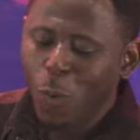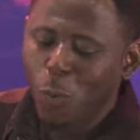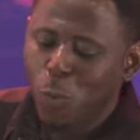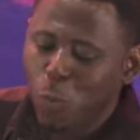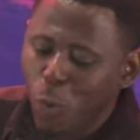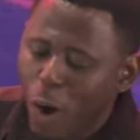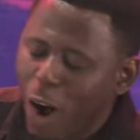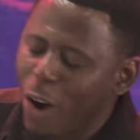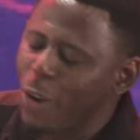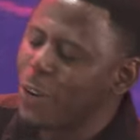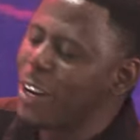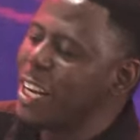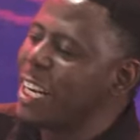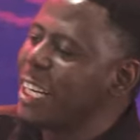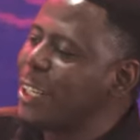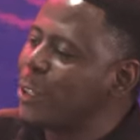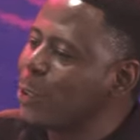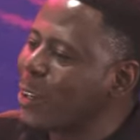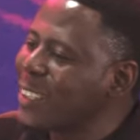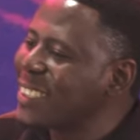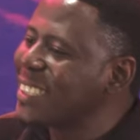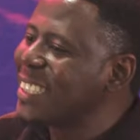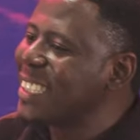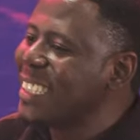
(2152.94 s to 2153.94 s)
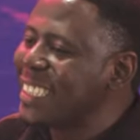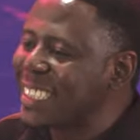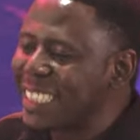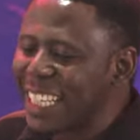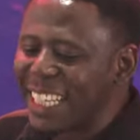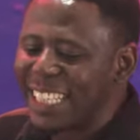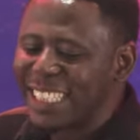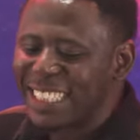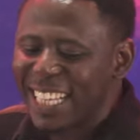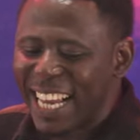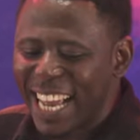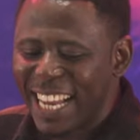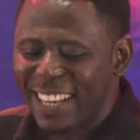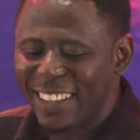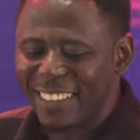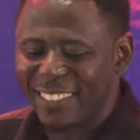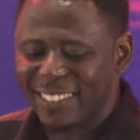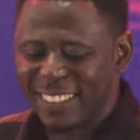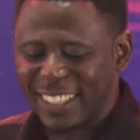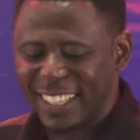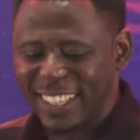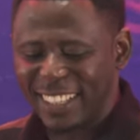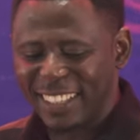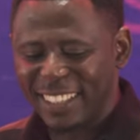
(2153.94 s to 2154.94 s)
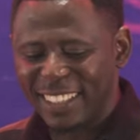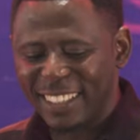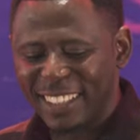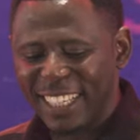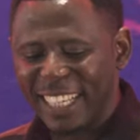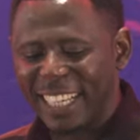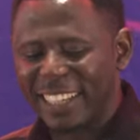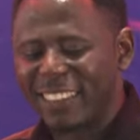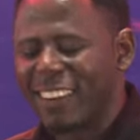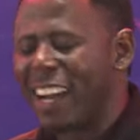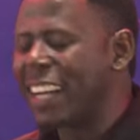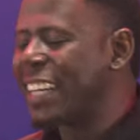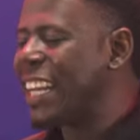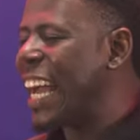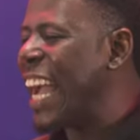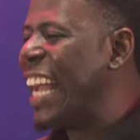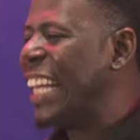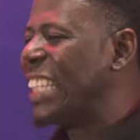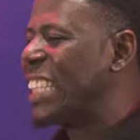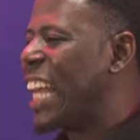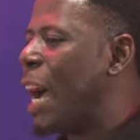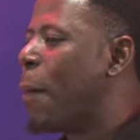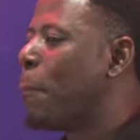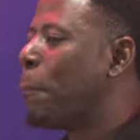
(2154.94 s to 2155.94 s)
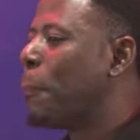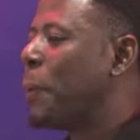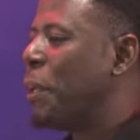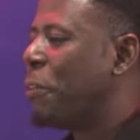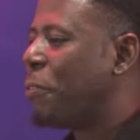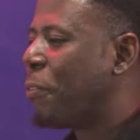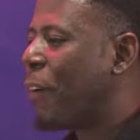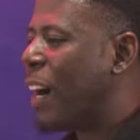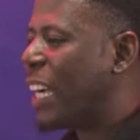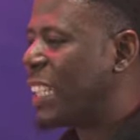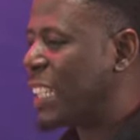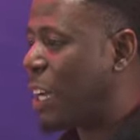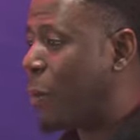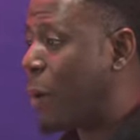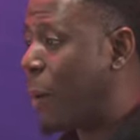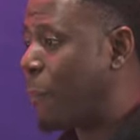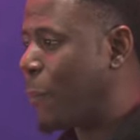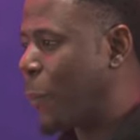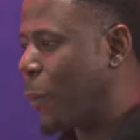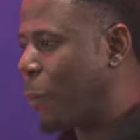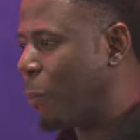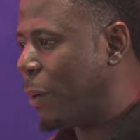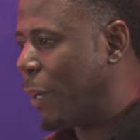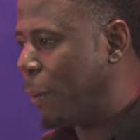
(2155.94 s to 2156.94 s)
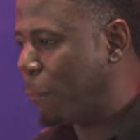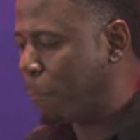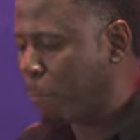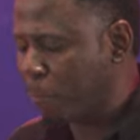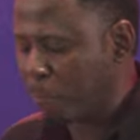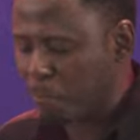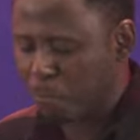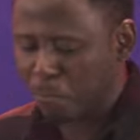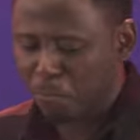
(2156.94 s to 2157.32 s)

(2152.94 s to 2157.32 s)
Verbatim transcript: Worry doesn't change anything, it, rather, it amplifies our problem.